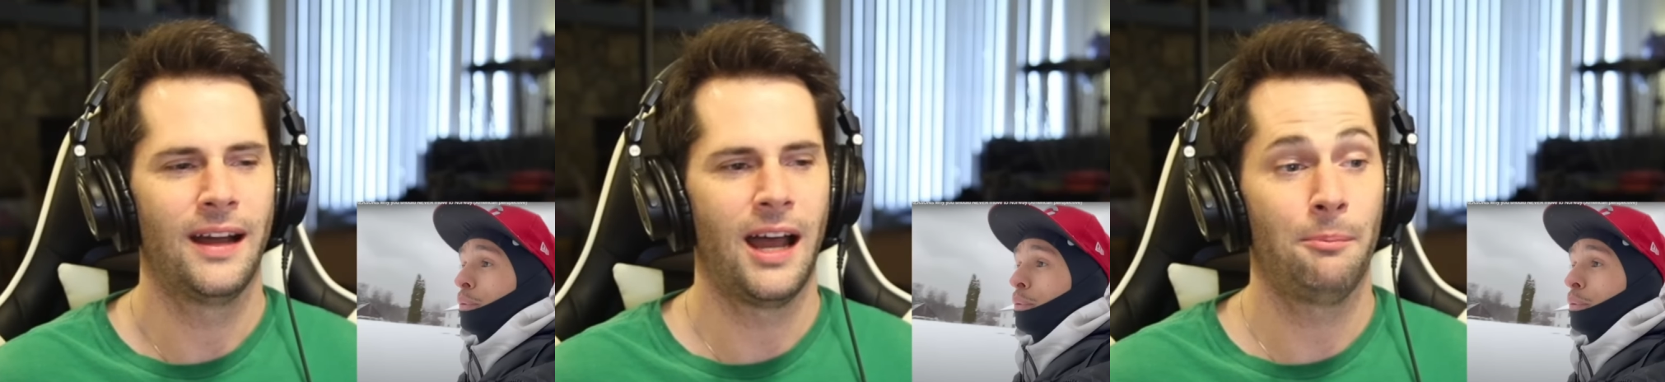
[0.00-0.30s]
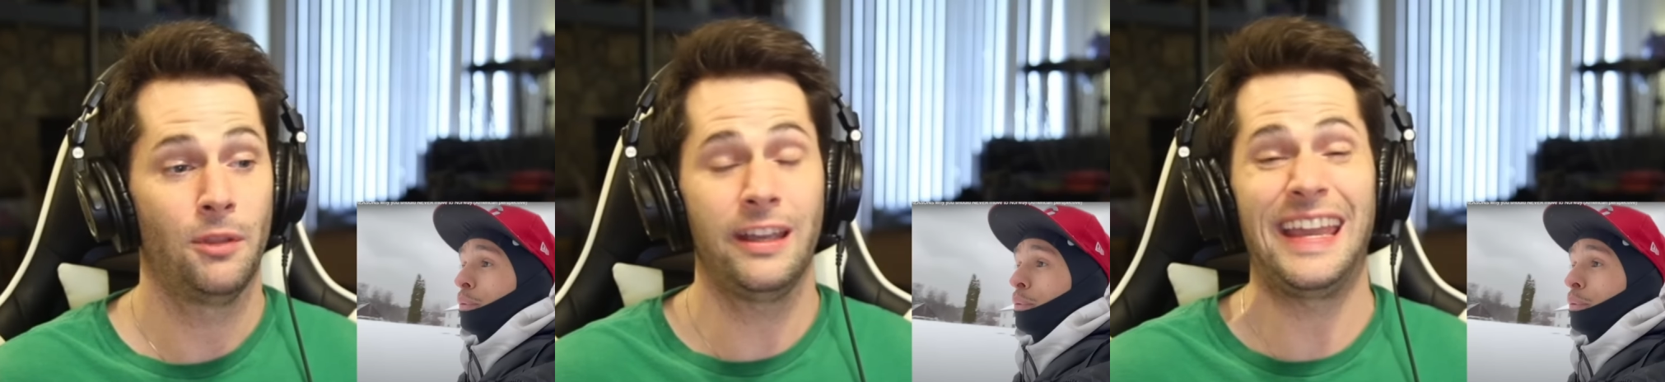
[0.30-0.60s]
Speaker 1: I'm
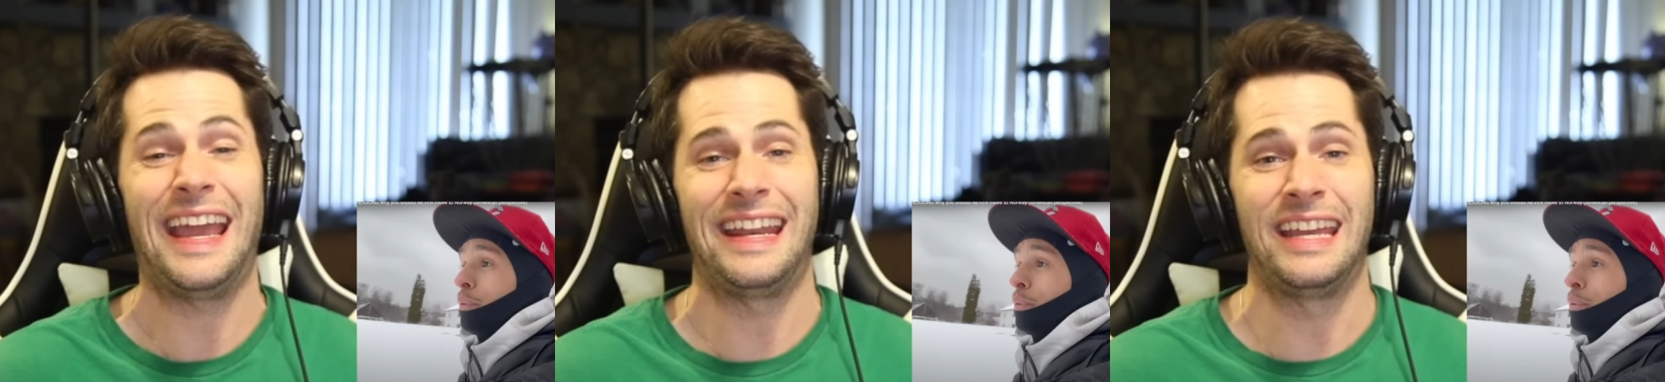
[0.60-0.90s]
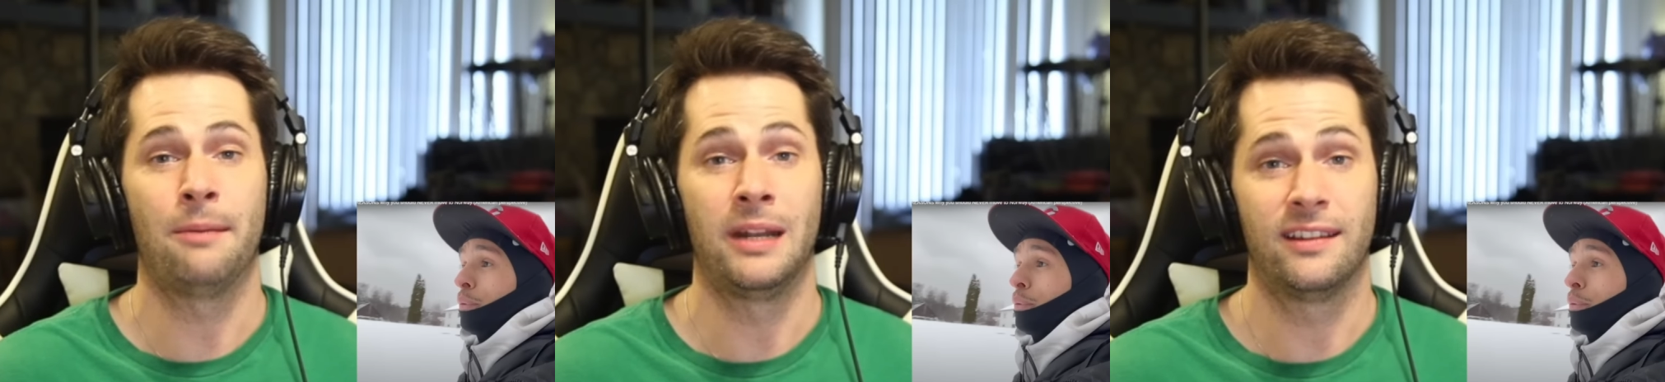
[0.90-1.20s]
looking at
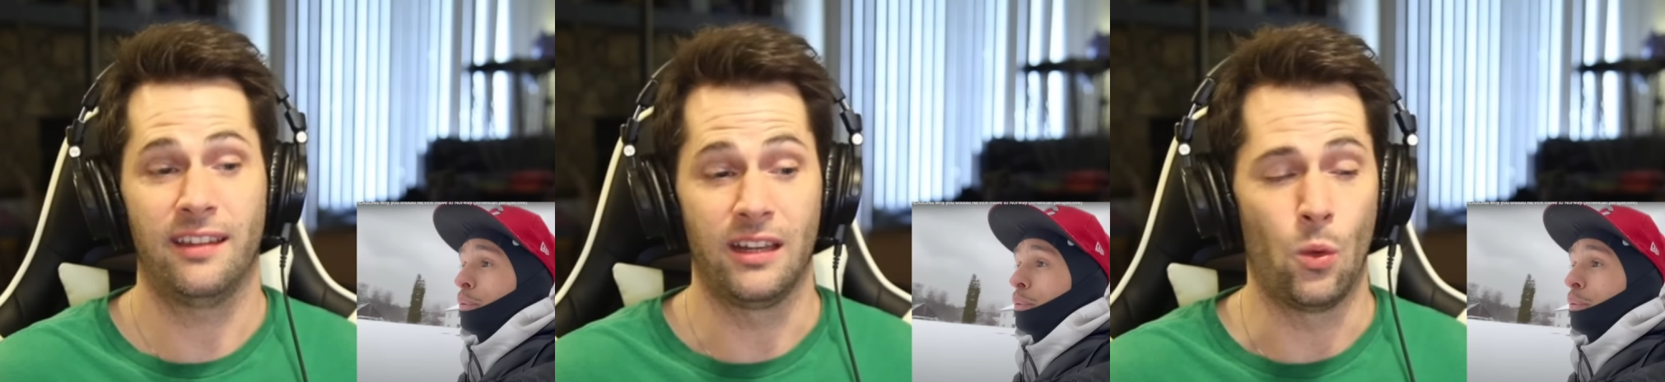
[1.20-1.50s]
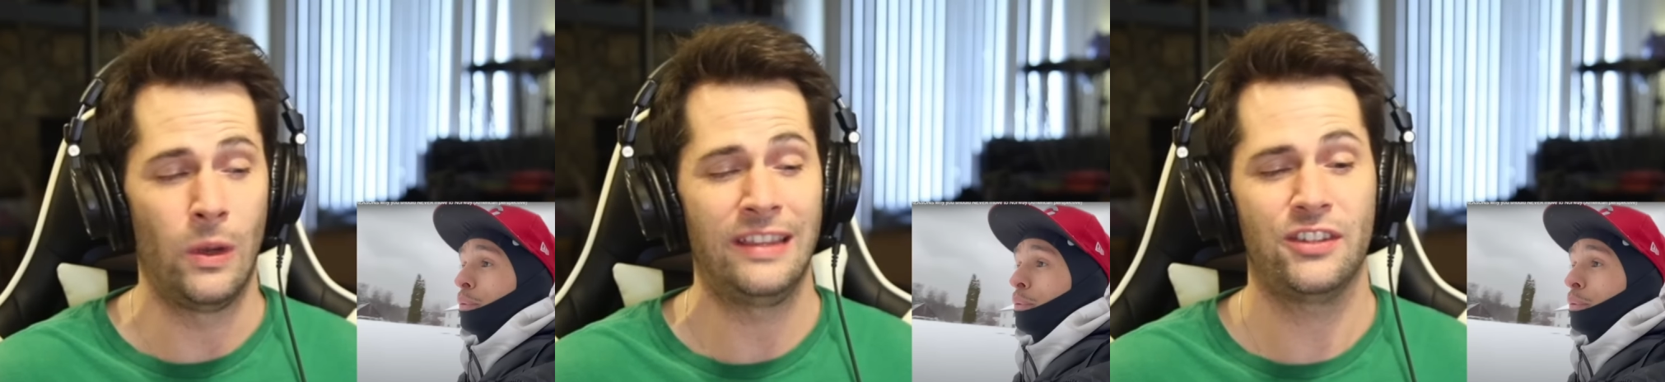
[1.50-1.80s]
him and it's like
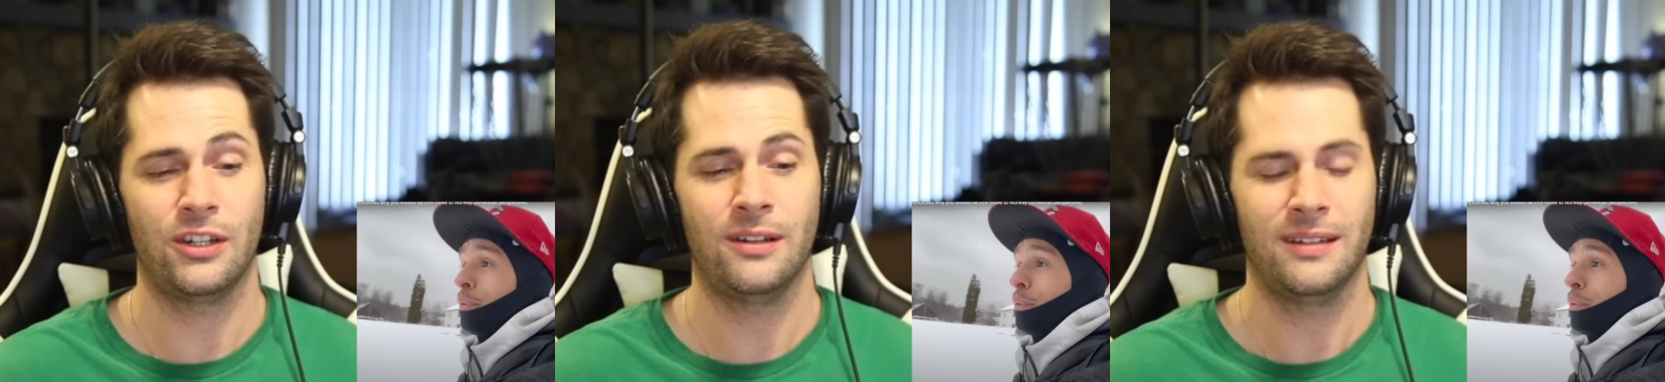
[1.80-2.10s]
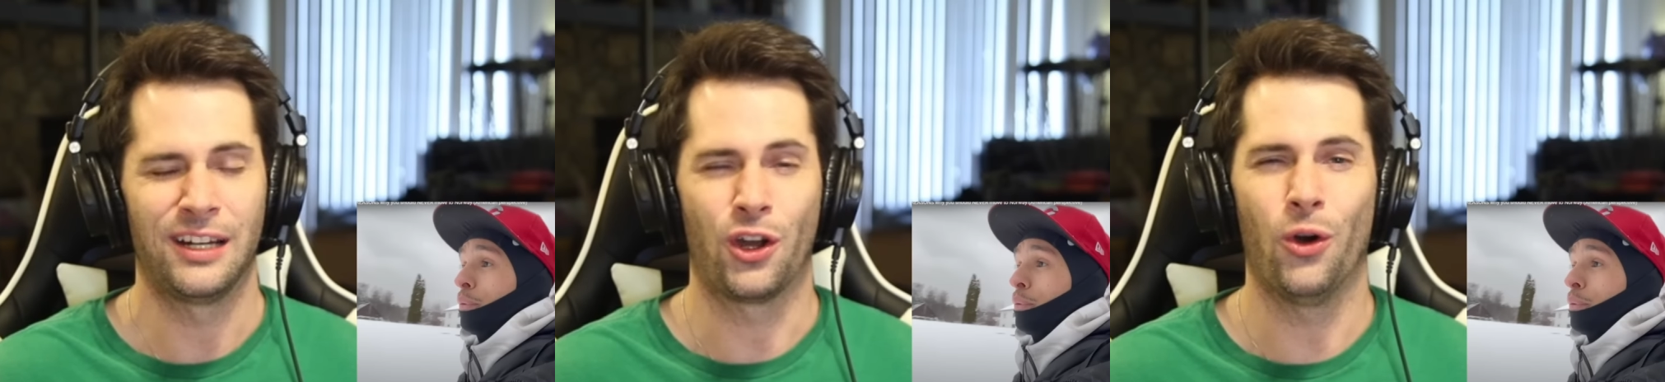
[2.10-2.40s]
winter
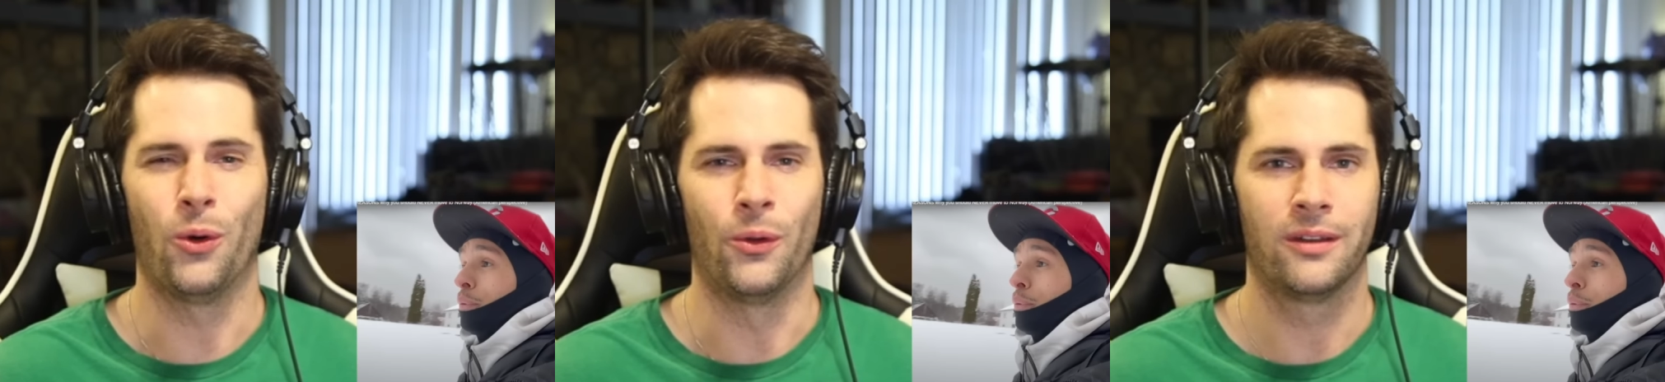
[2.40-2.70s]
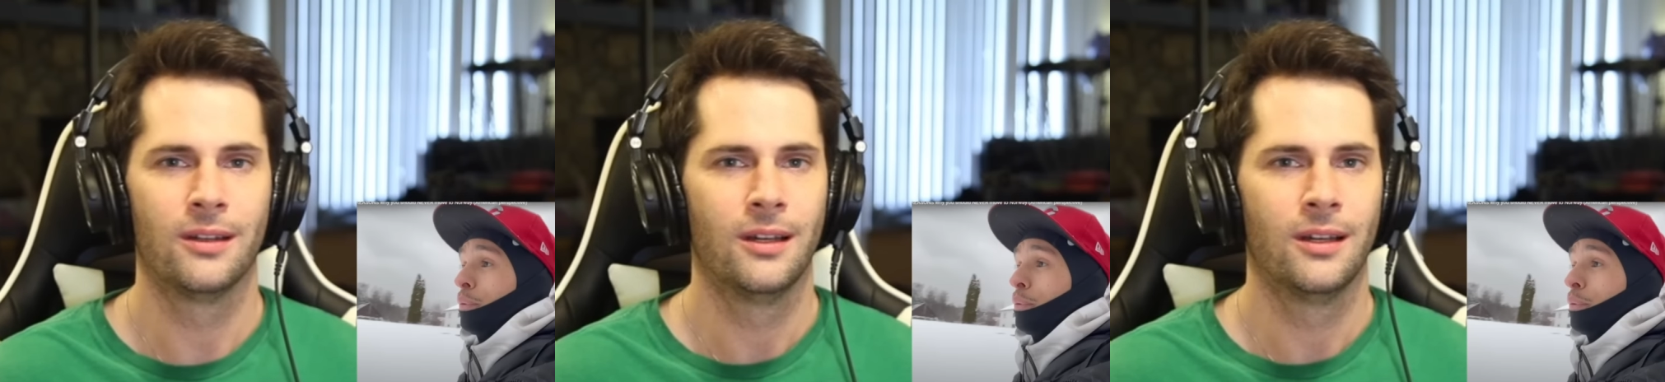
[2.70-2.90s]
and cold.